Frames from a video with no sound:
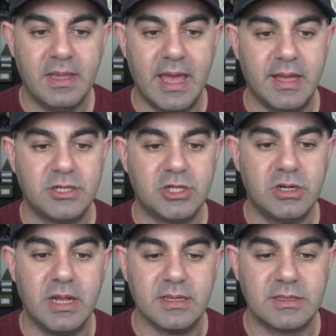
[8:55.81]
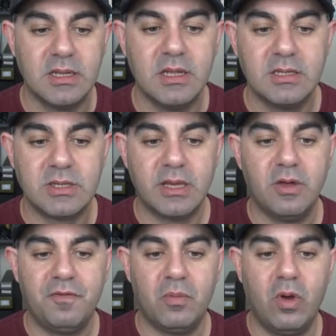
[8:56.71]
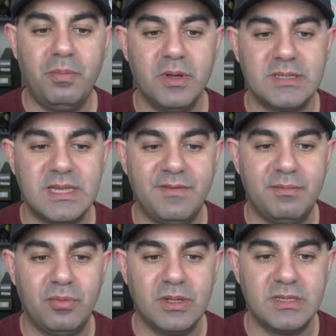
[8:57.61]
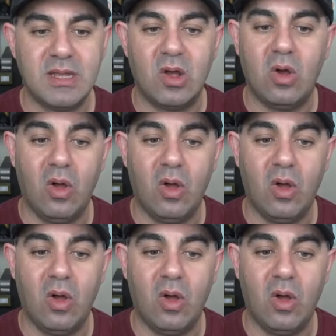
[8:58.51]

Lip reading: Yeah, it sure does. So I can go from 1.7.10